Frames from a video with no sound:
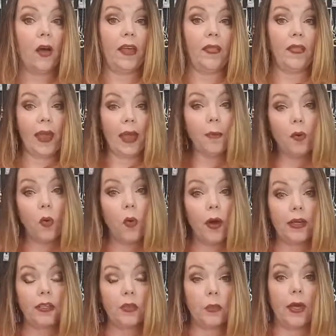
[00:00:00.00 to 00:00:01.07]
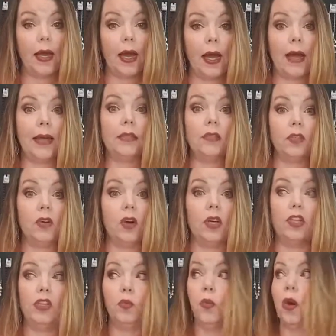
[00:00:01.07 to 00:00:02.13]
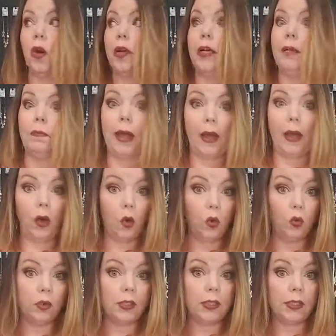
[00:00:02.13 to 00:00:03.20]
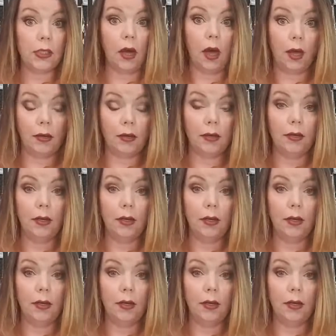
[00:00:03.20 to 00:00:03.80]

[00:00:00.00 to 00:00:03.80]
at that point is when I start to work in my old stock.